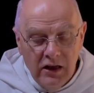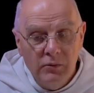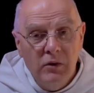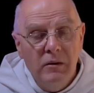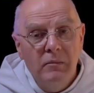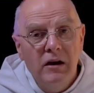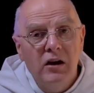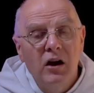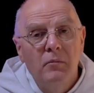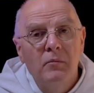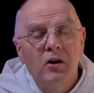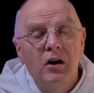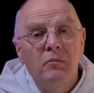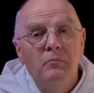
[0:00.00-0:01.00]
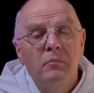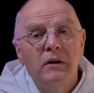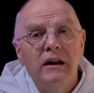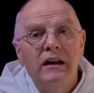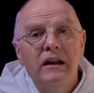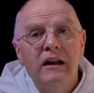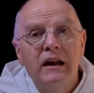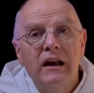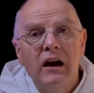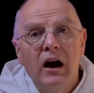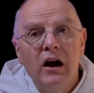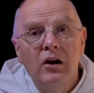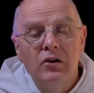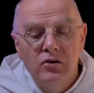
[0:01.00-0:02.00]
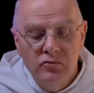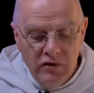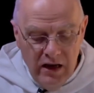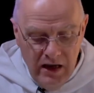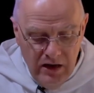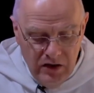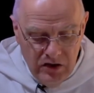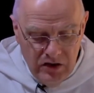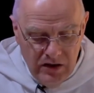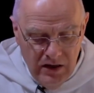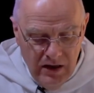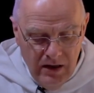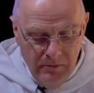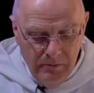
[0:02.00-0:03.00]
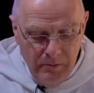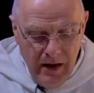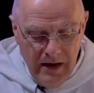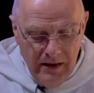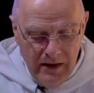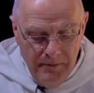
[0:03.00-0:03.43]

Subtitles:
that we become completely outraged by